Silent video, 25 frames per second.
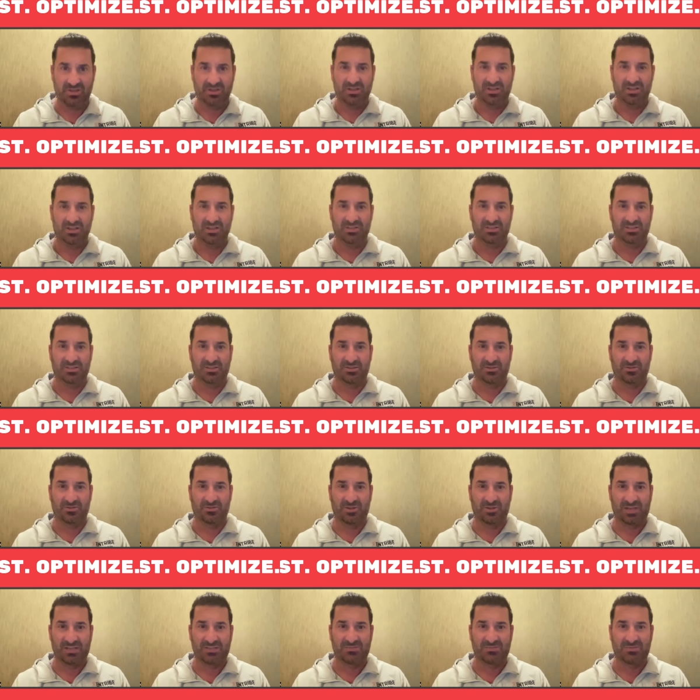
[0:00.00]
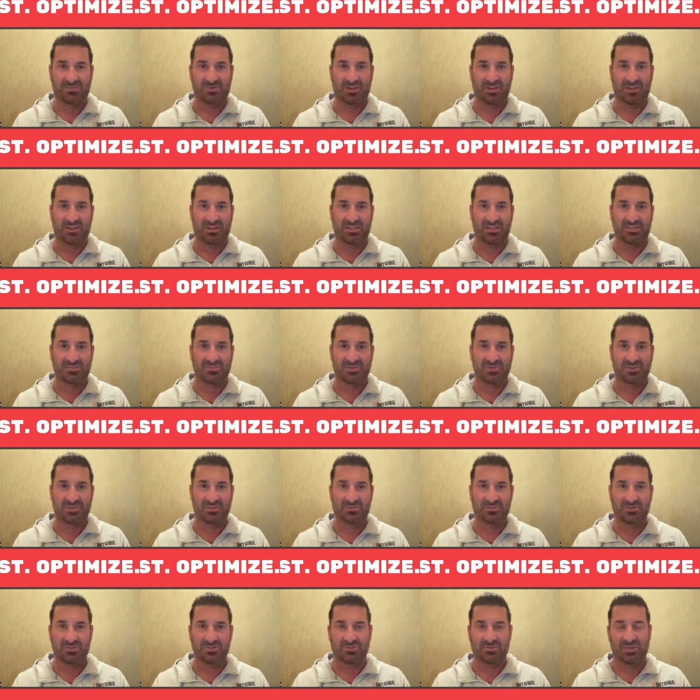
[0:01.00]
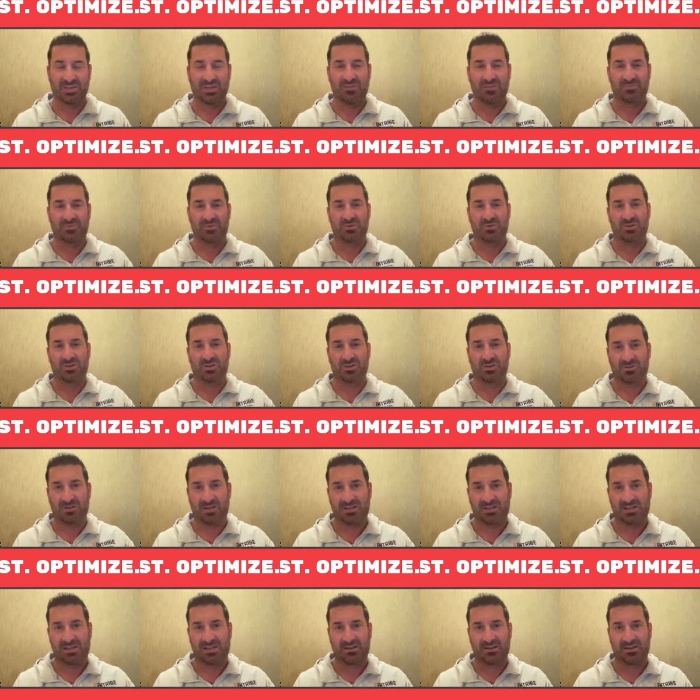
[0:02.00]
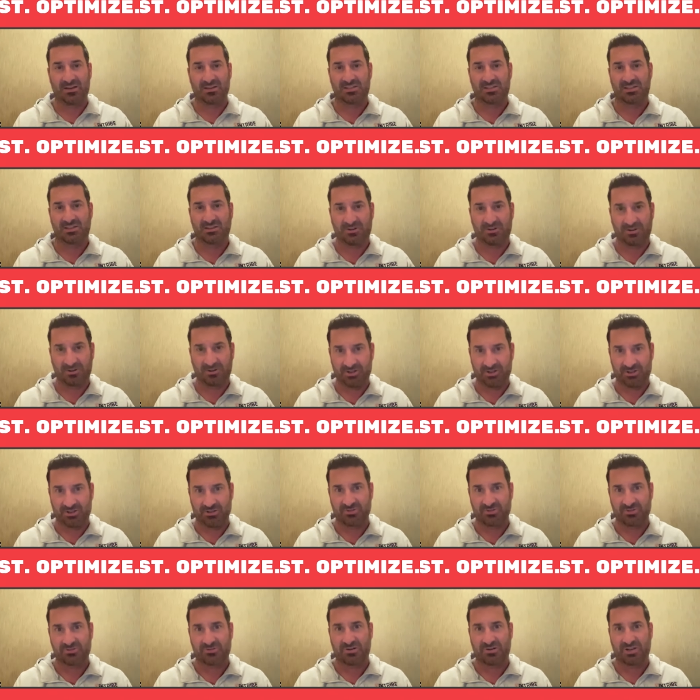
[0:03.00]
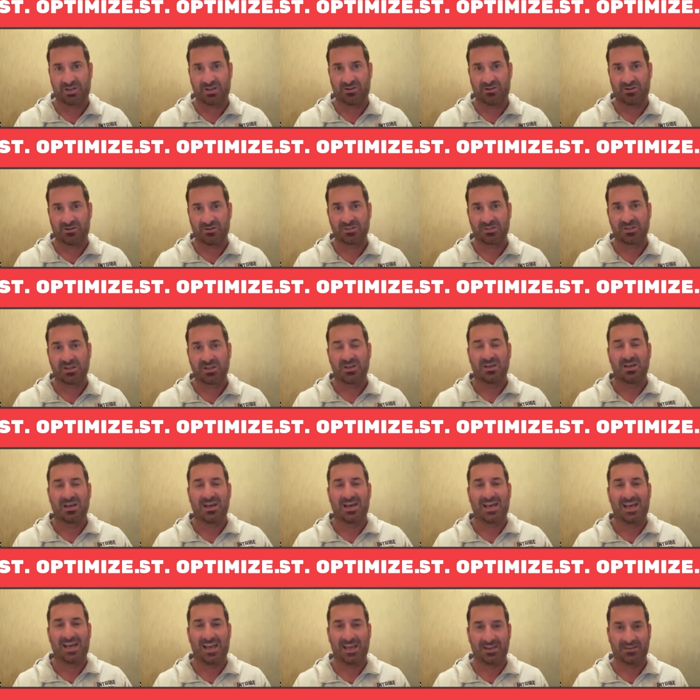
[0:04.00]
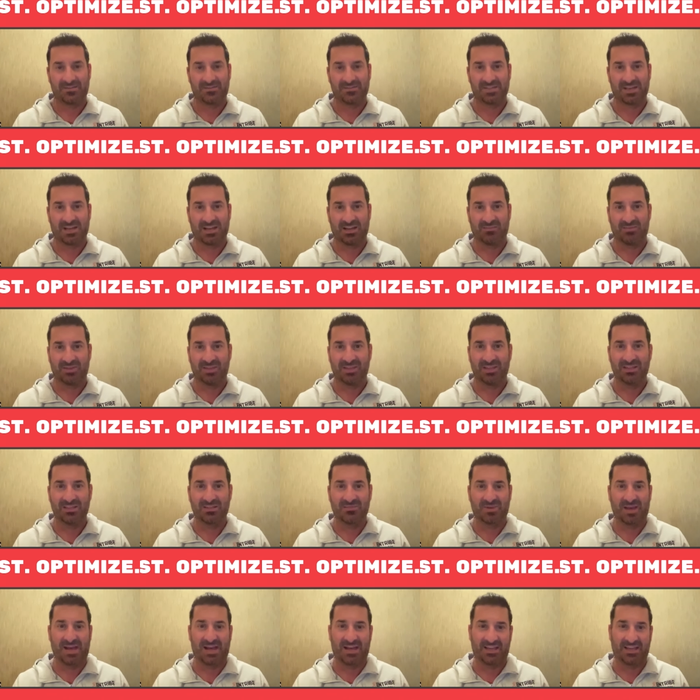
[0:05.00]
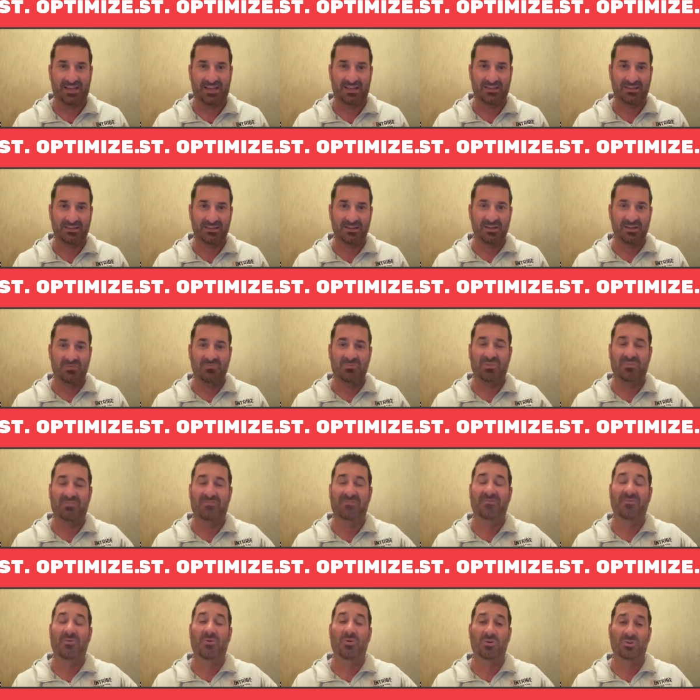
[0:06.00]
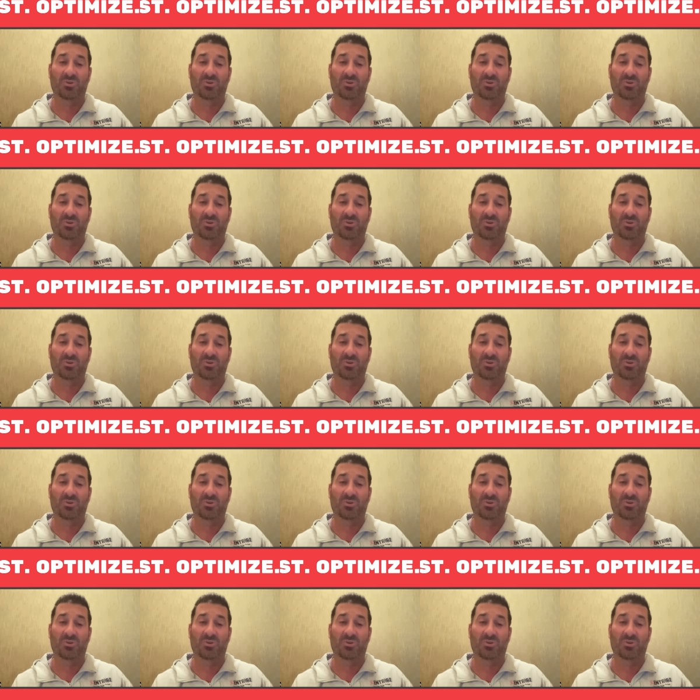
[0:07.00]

And so that's one of the things we do is we help you curate that content, curate those creators ahead of time in the back end before